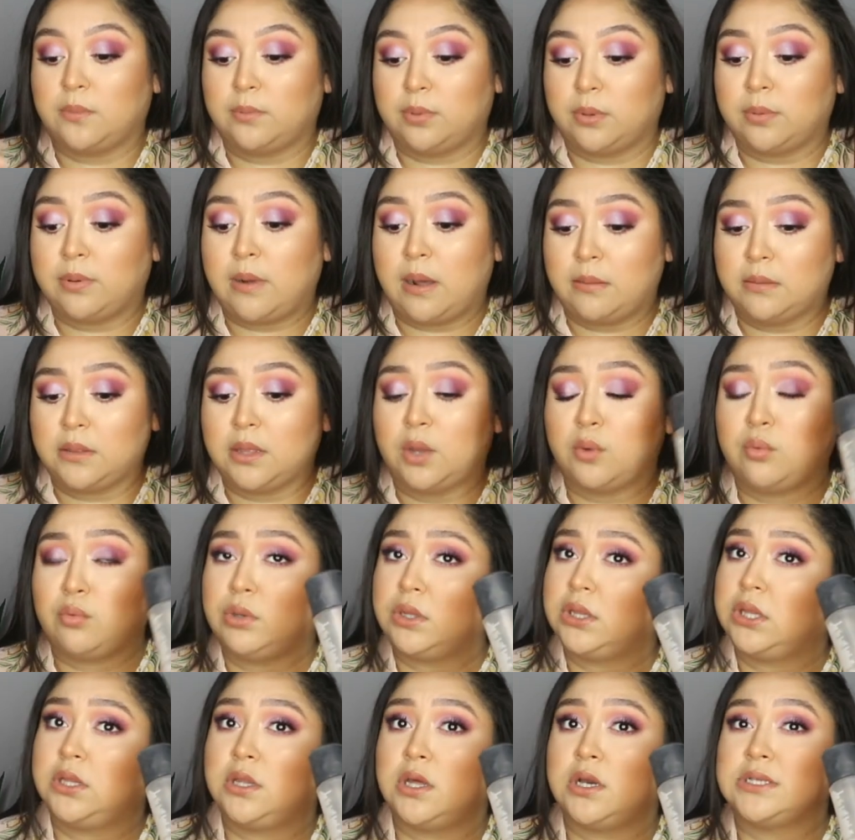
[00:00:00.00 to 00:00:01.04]
for probably a
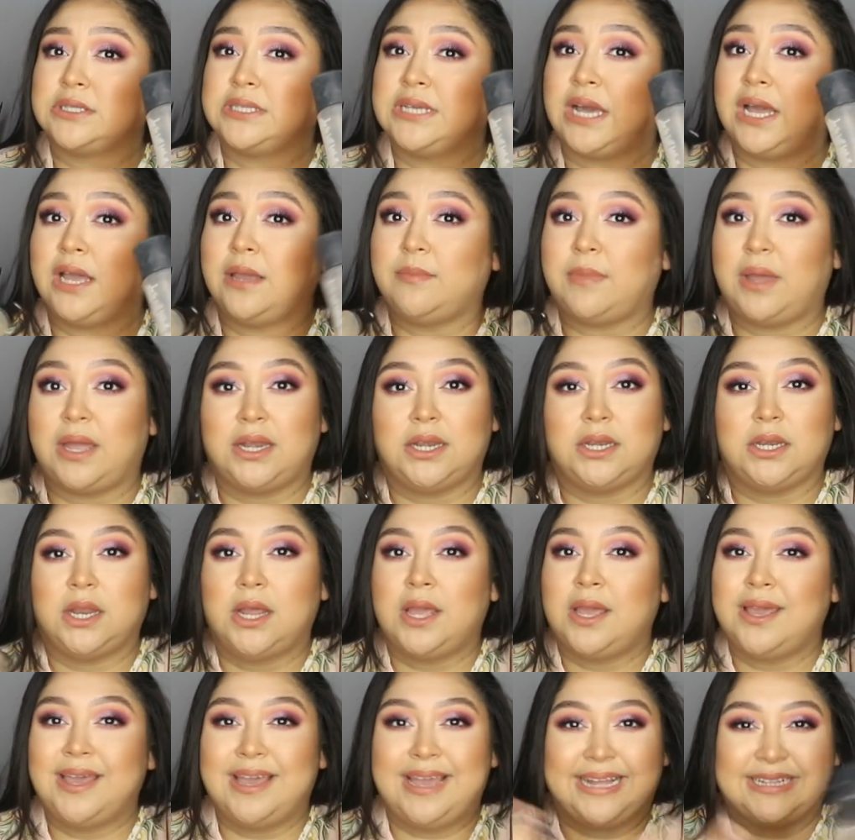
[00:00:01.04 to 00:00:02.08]
really long time, and
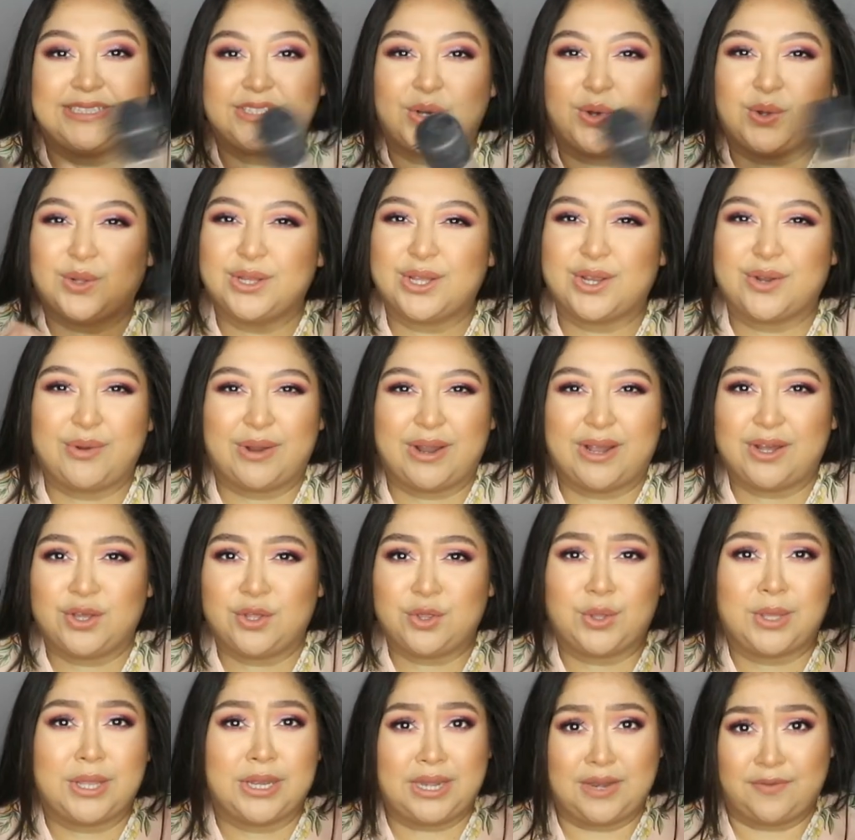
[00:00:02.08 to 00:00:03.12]
it's a holy grail.
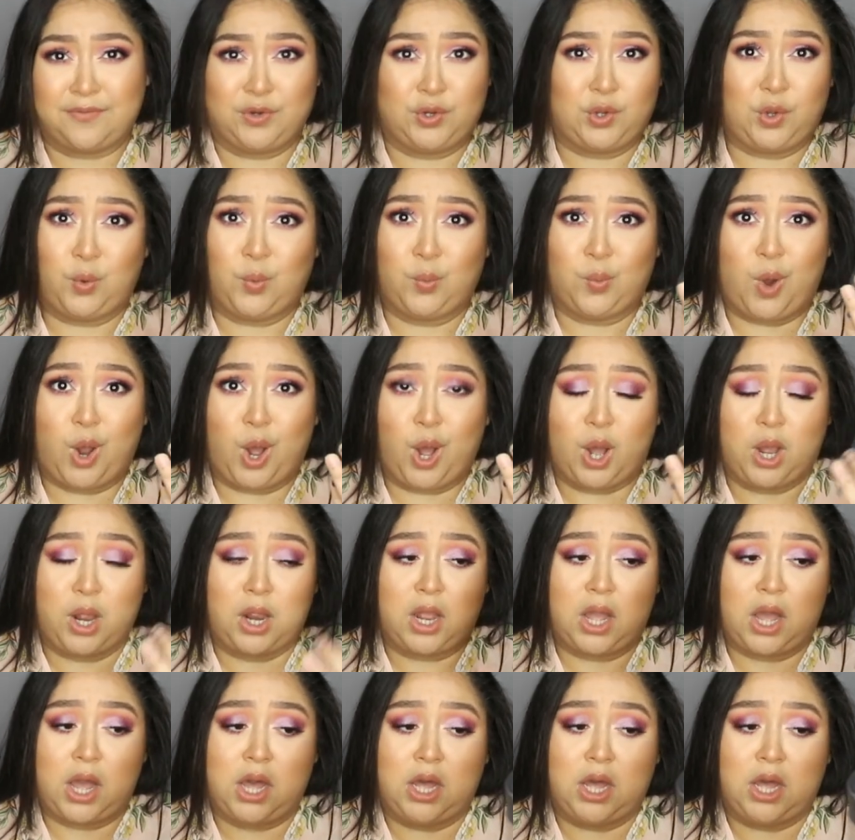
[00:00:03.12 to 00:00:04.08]
You can never go wrong.